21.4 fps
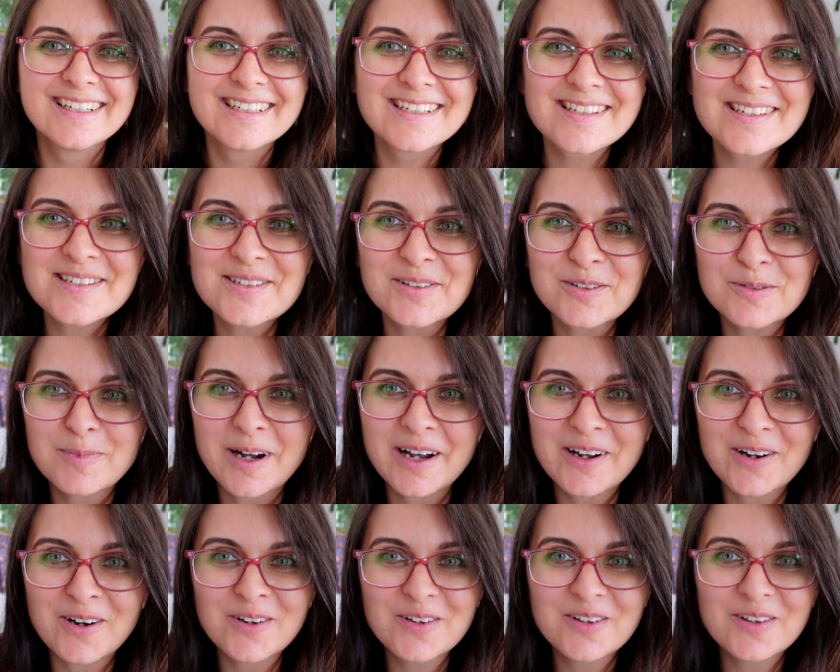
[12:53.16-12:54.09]
So
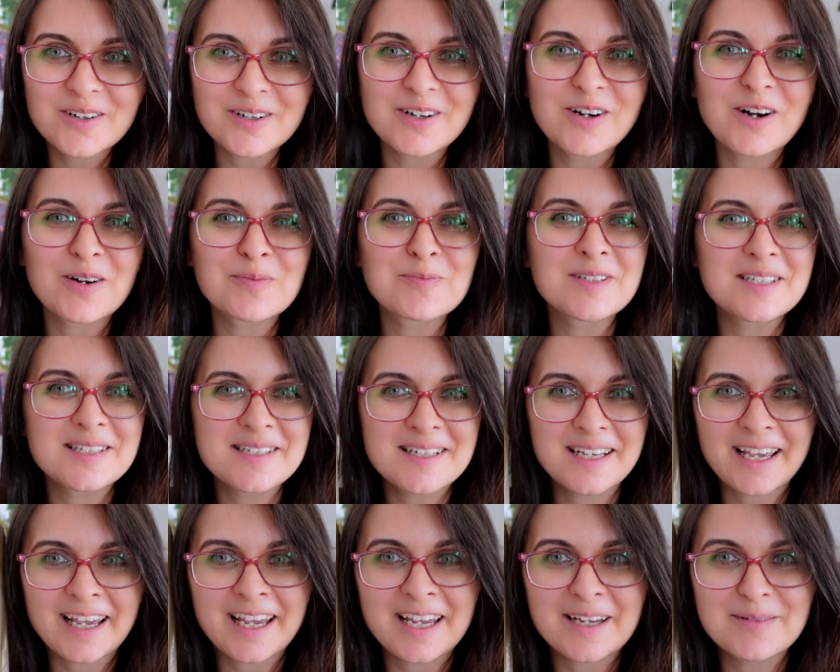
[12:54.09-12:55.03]
my author copies
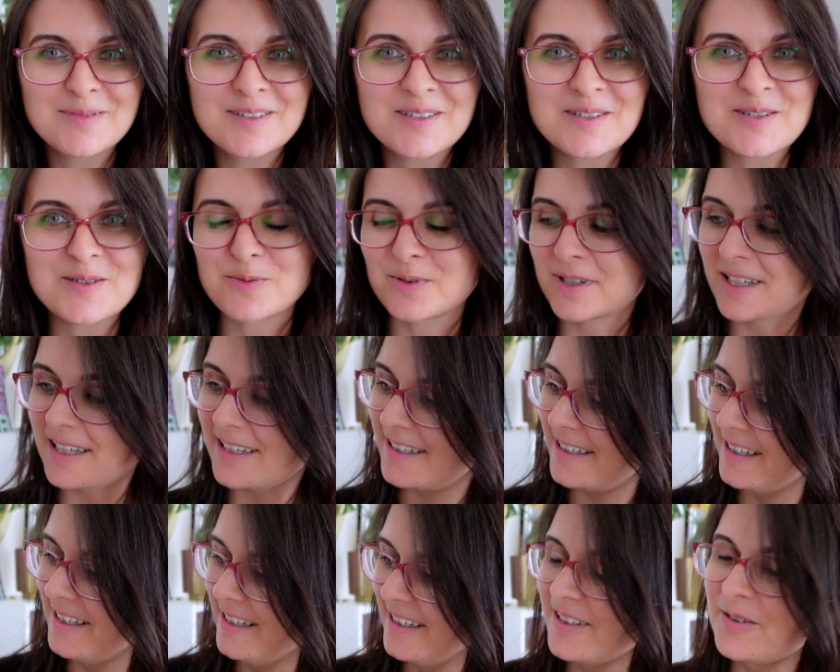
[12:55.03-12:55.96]
came this
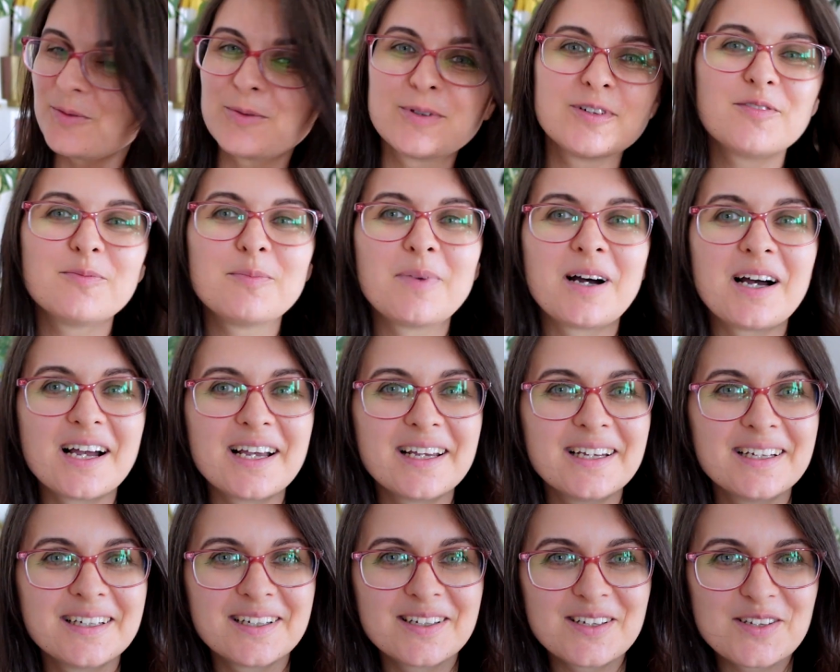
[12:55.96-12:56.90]
week with
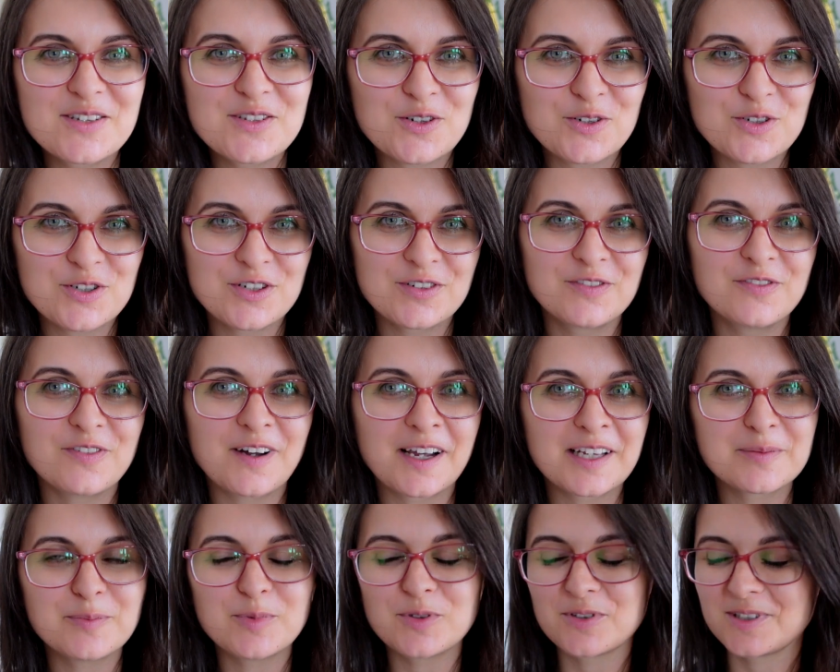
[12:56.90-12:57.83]
my search and
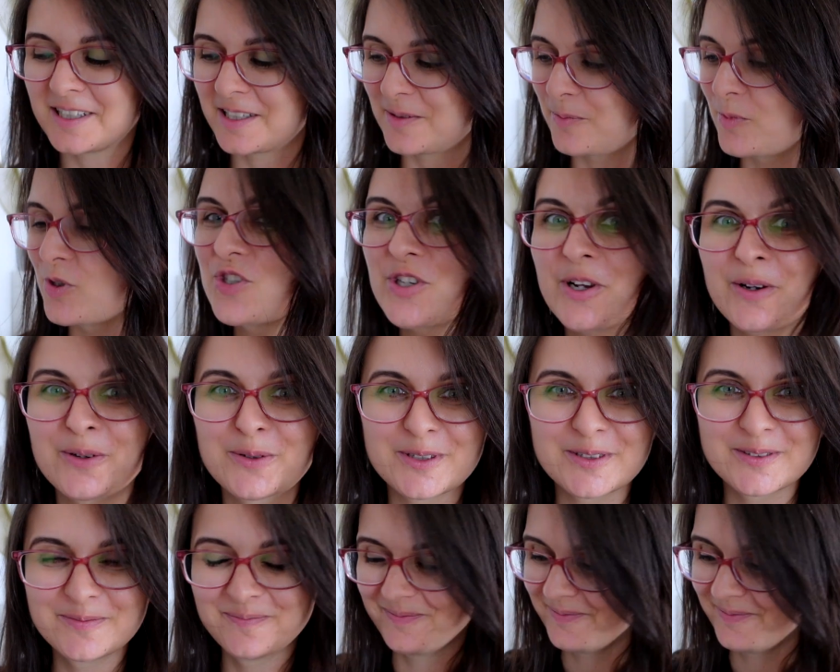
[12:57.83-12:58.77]
find book. Let me show you.